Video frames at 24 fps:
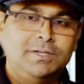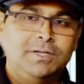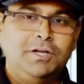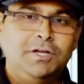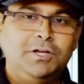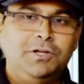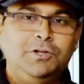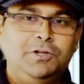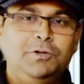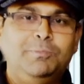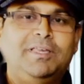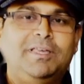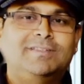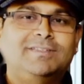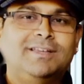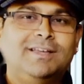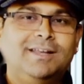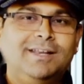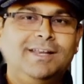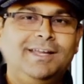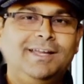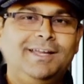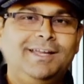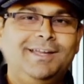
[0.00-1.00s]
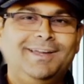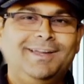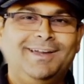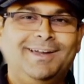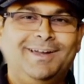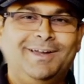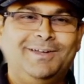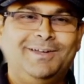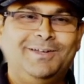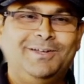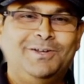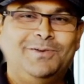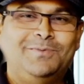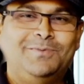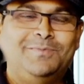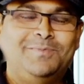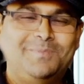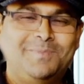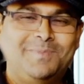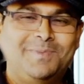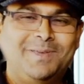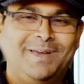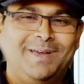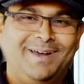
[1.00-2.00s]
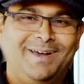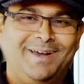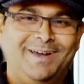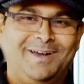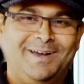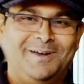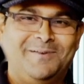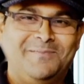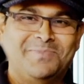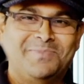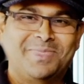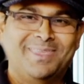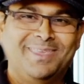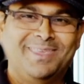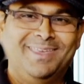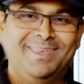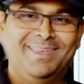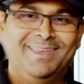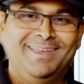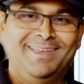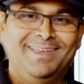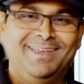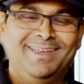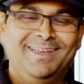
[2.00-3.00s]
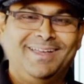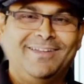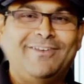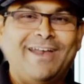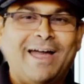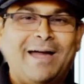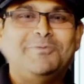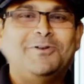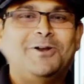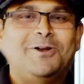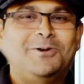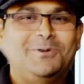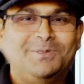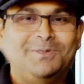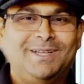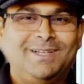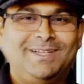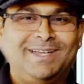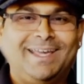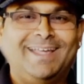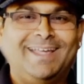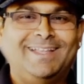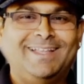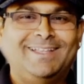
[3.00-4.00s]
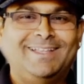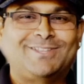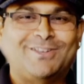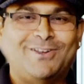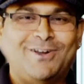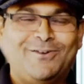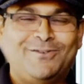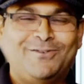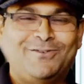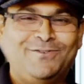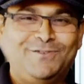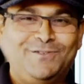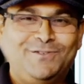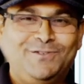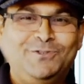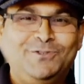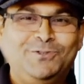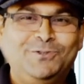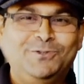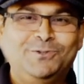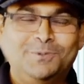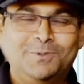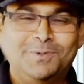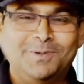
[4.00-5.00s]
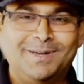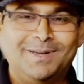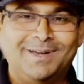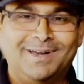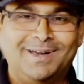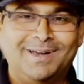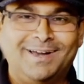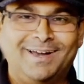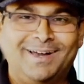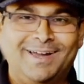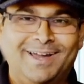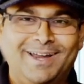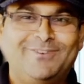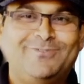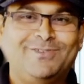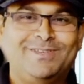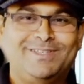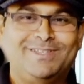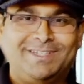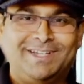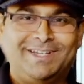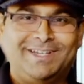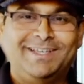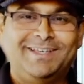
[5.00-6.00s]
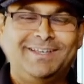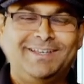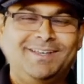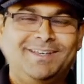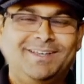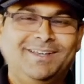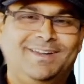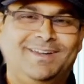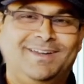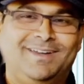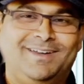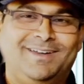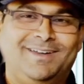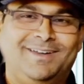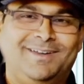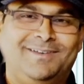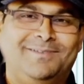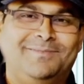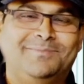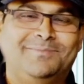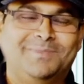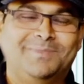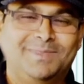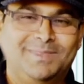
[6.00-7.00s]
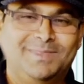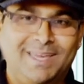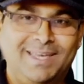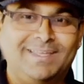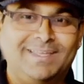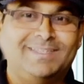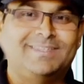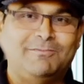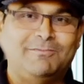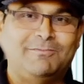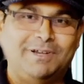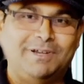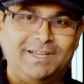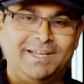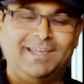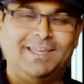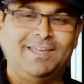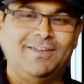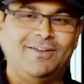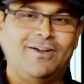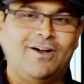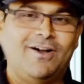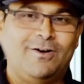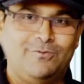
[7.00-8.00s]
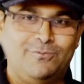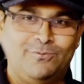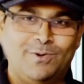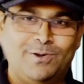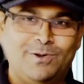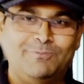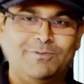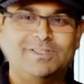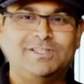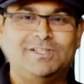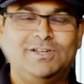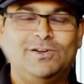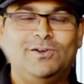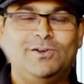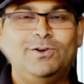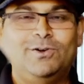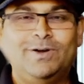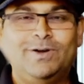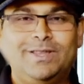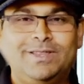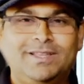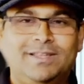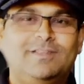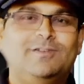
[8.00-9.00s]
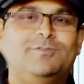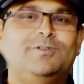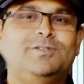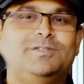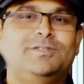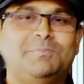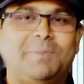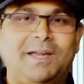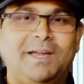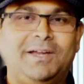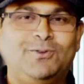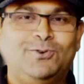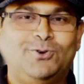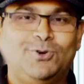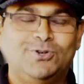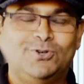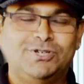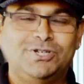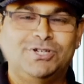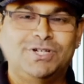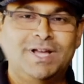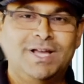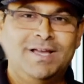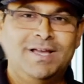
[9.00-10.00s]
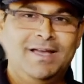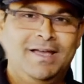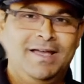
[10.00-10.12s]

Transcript: Mm-hmm. You basically, uh, you know, um, grabbed onto the tails of two uh, interesting uh, things that were taking mm-hmm. off. One was YOLO, and the other was PyTorch.